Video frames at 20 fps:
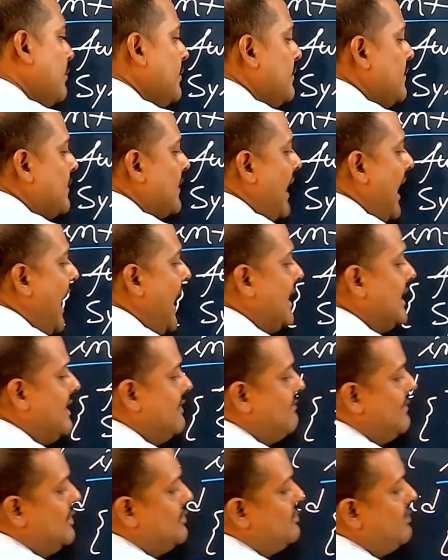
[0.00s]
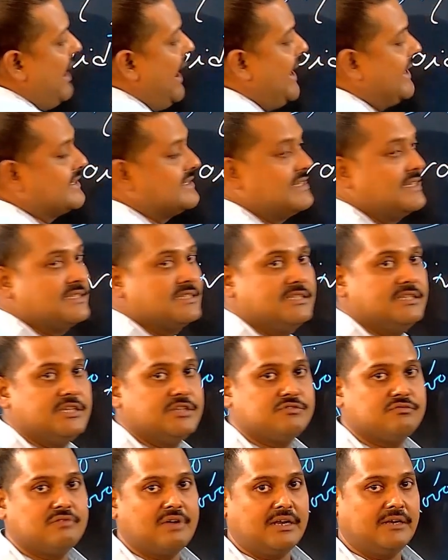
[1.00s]
can able to access this
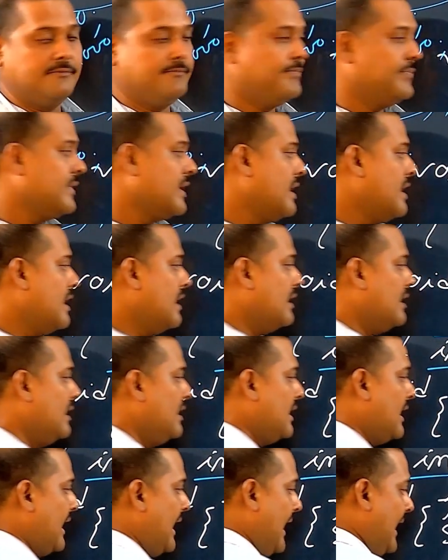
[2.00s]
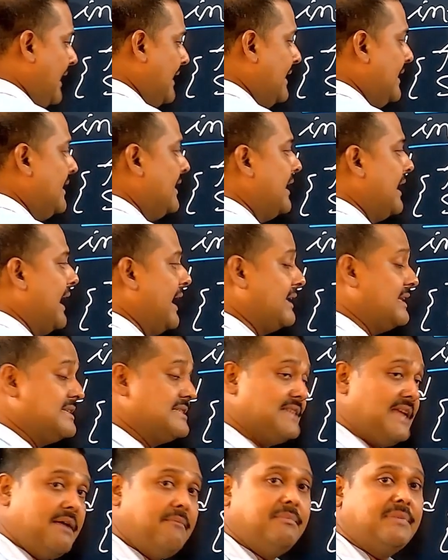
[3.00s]
one. And at the
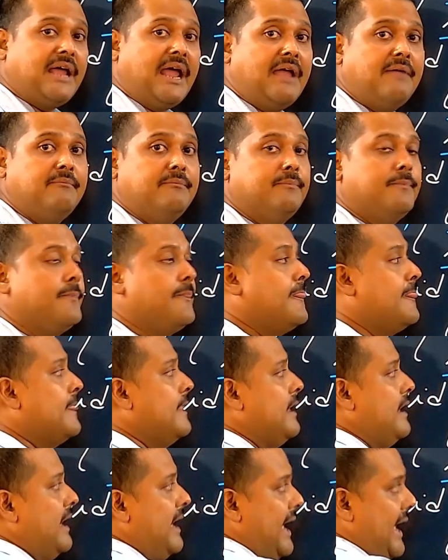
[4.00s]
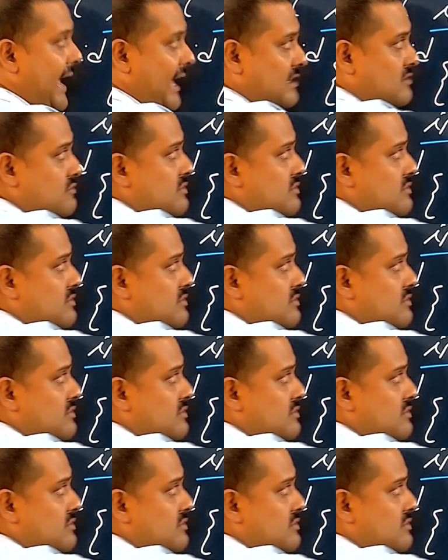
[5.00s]
same time, as we